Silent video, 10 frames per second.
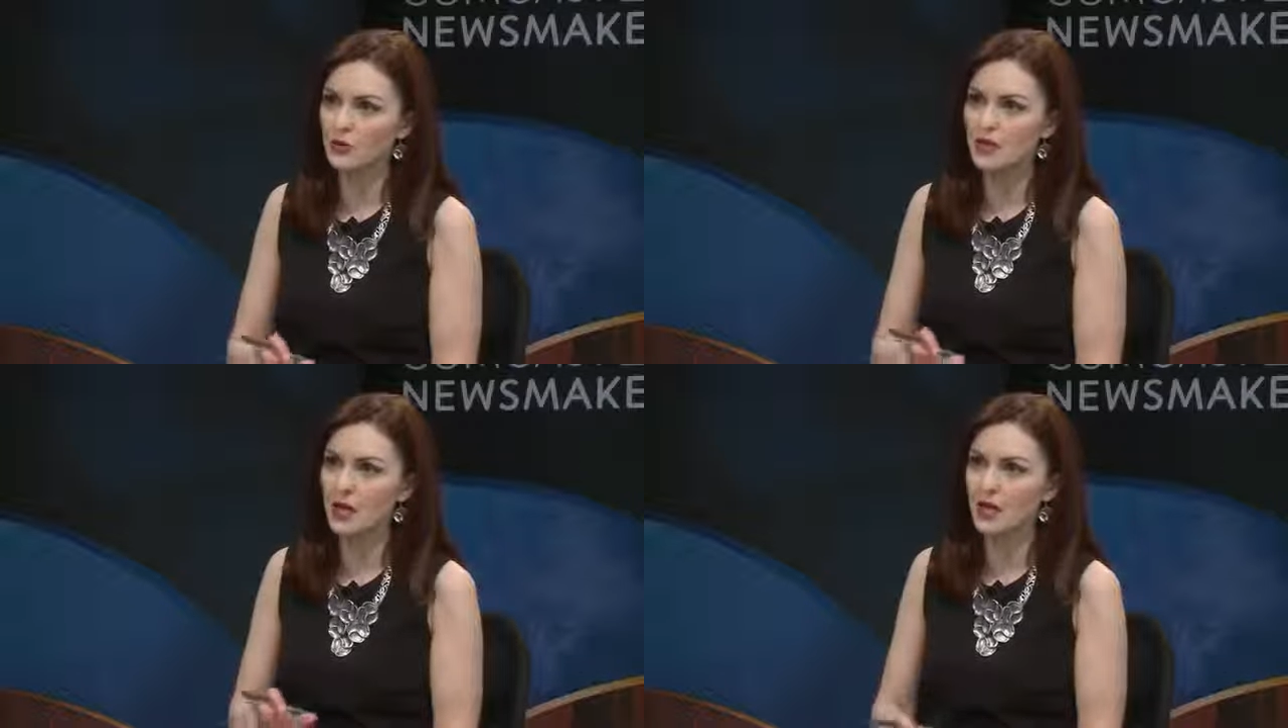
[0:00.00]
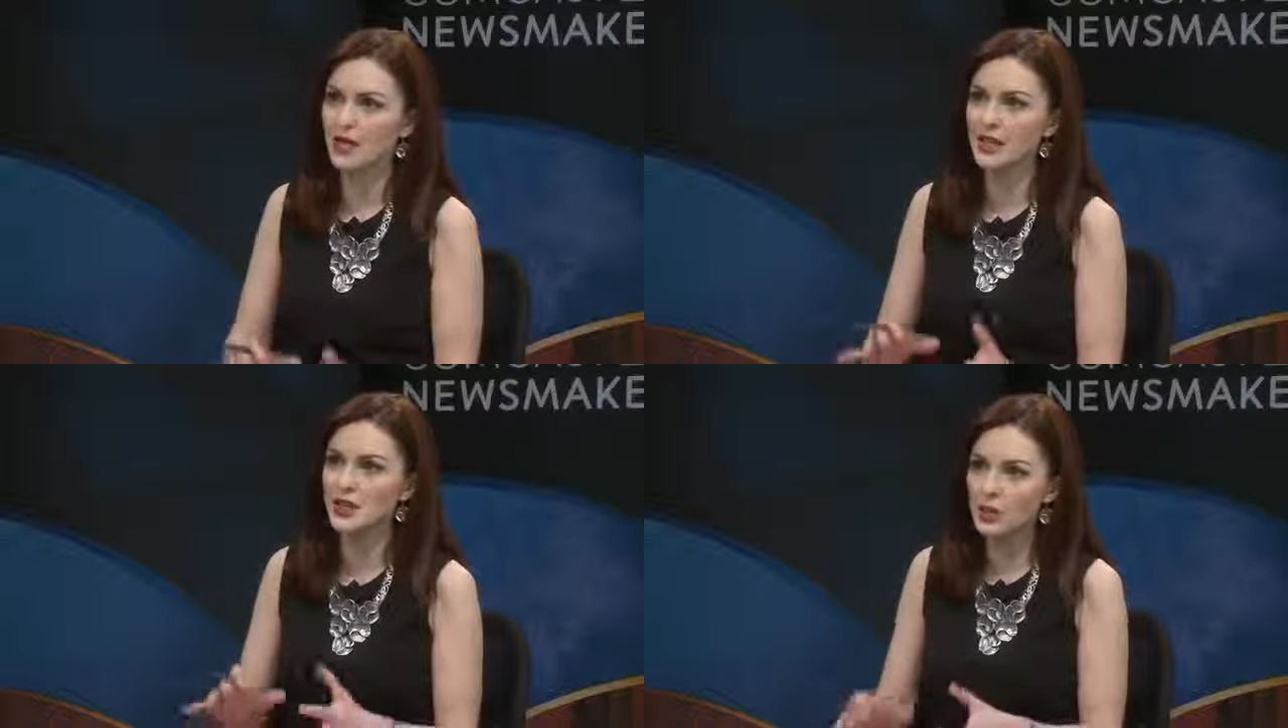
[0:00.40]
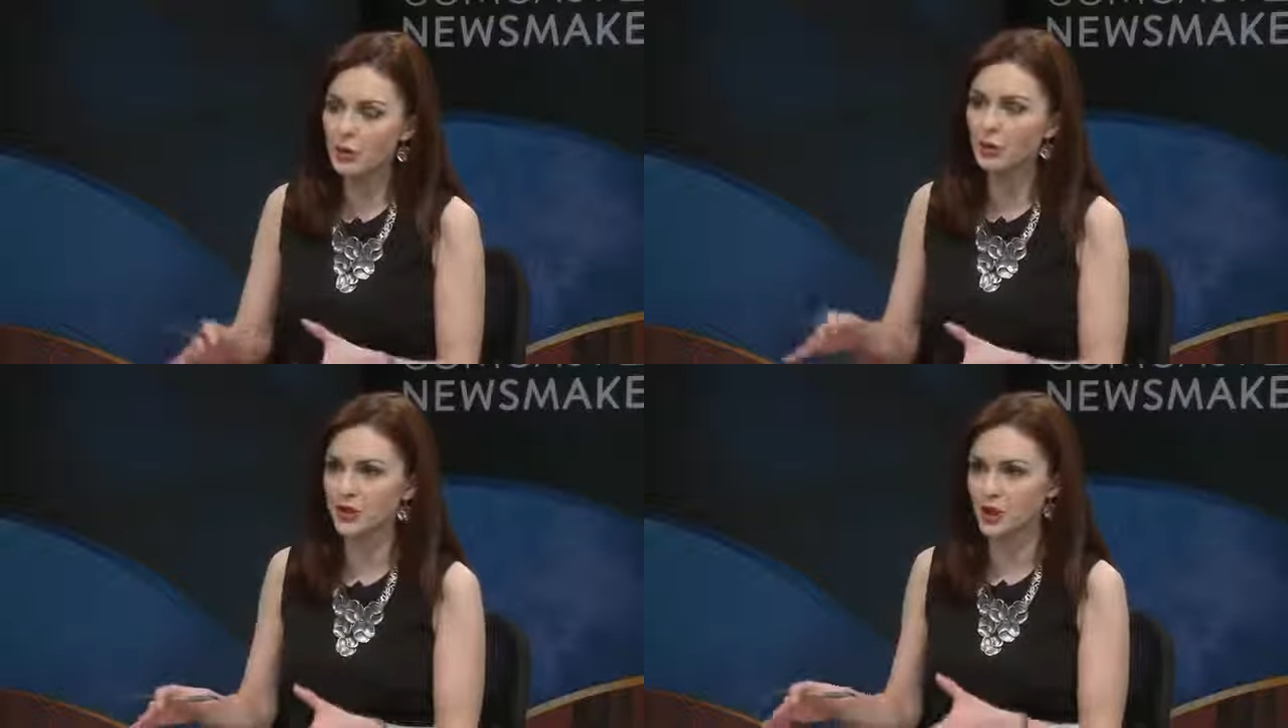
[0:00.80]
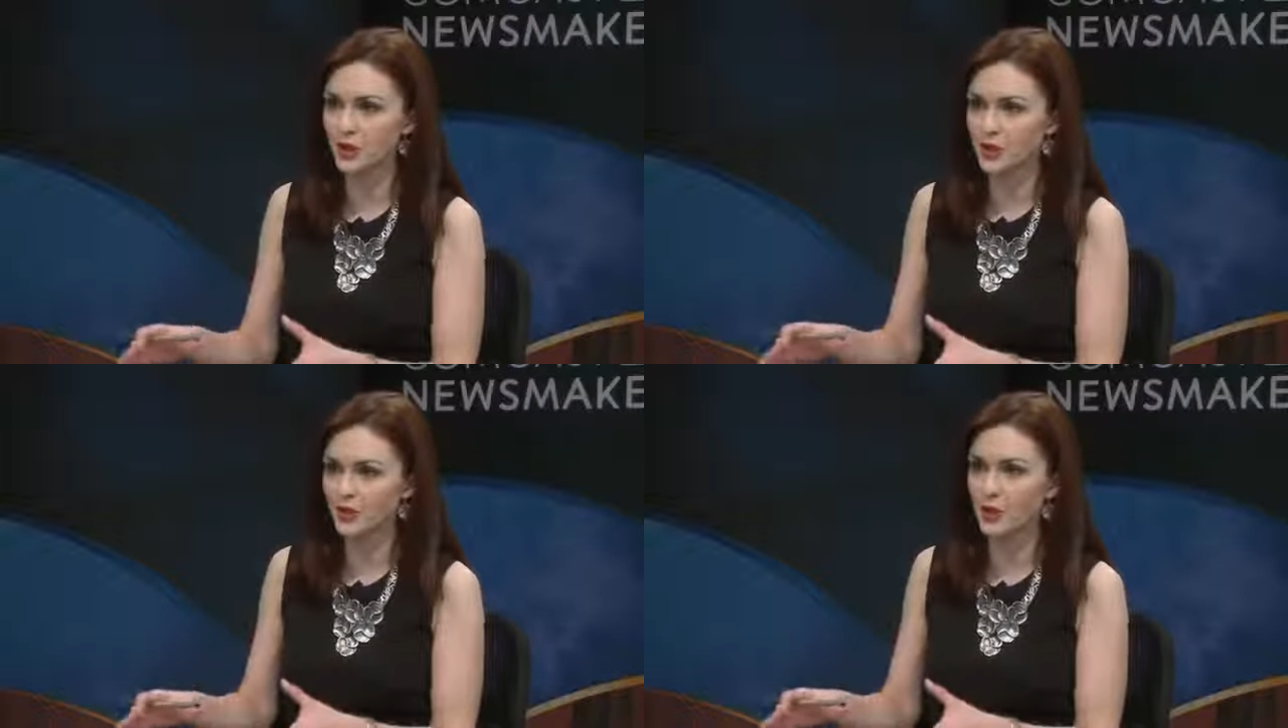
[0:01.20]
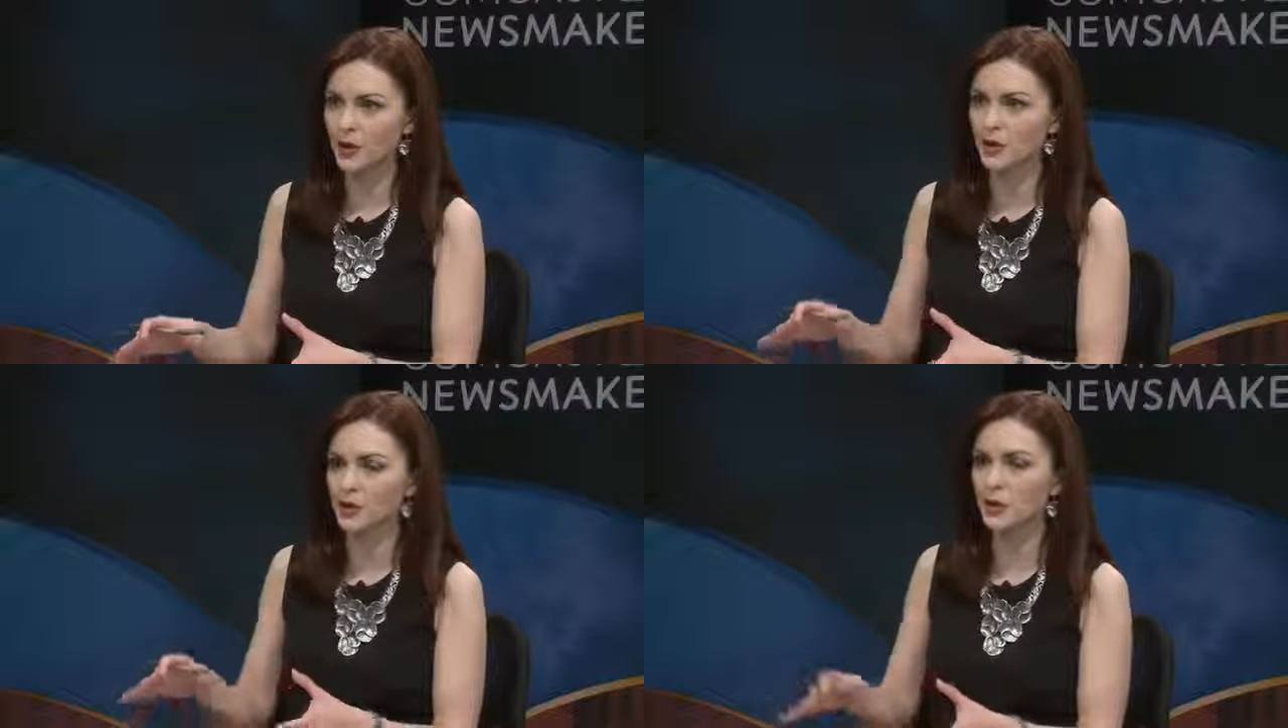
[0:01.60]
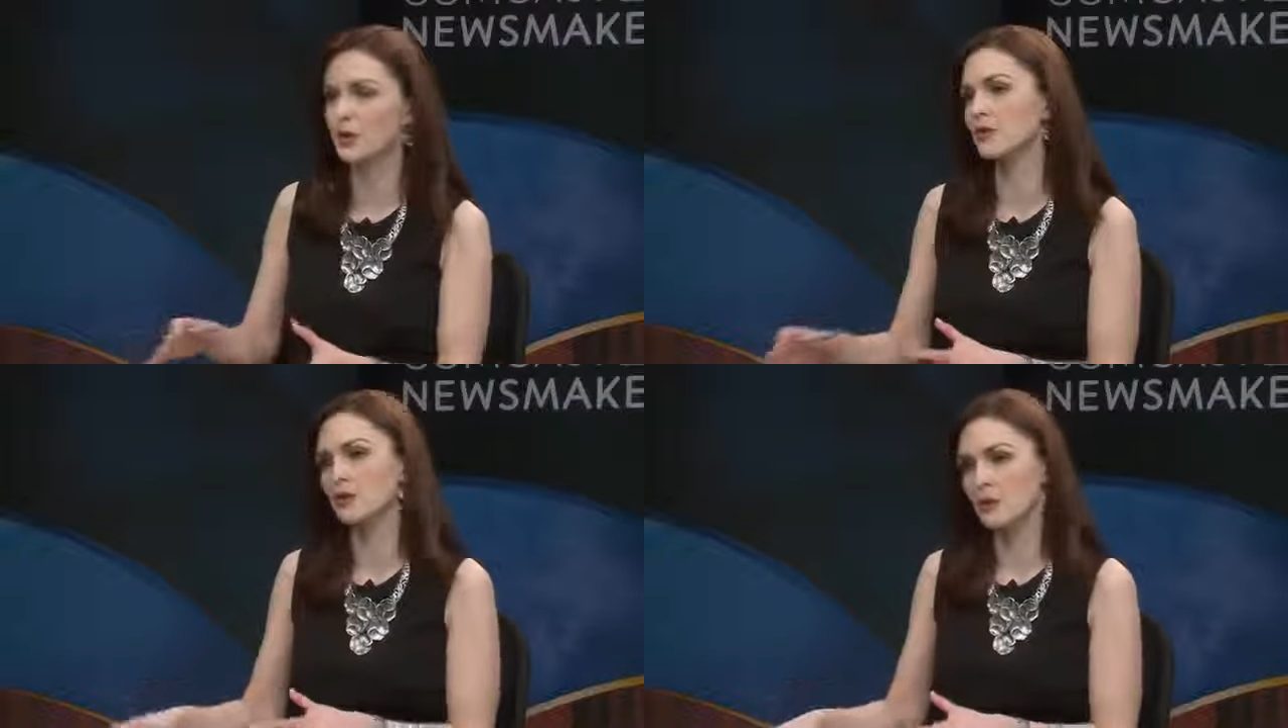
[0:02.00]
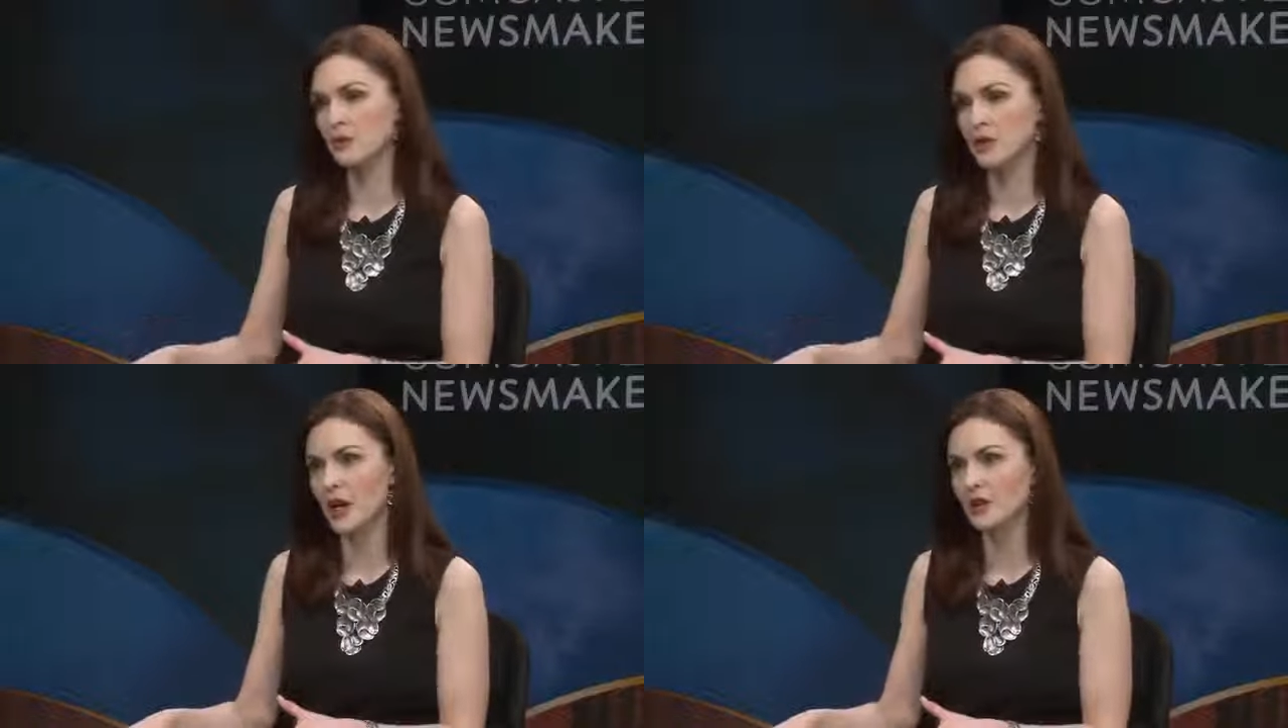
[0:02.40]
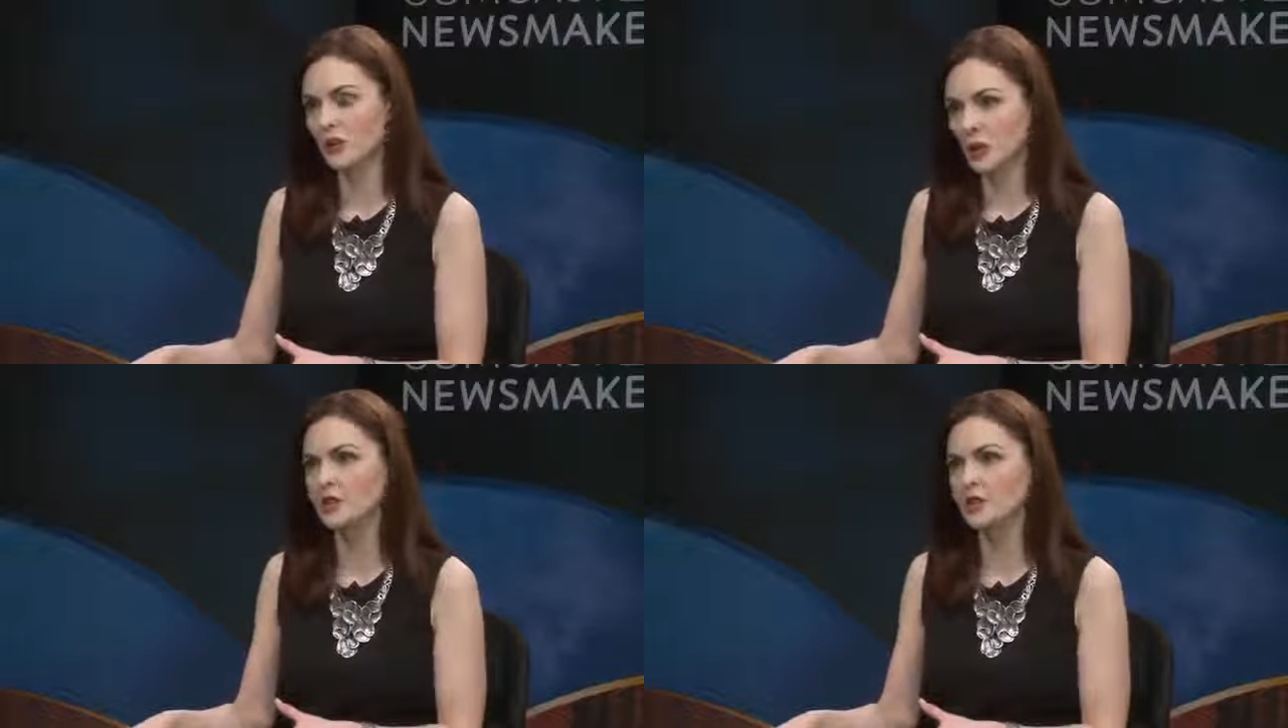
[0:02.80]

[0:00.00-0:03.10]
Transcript: not a supermajority vote, in order for there to be confirmation.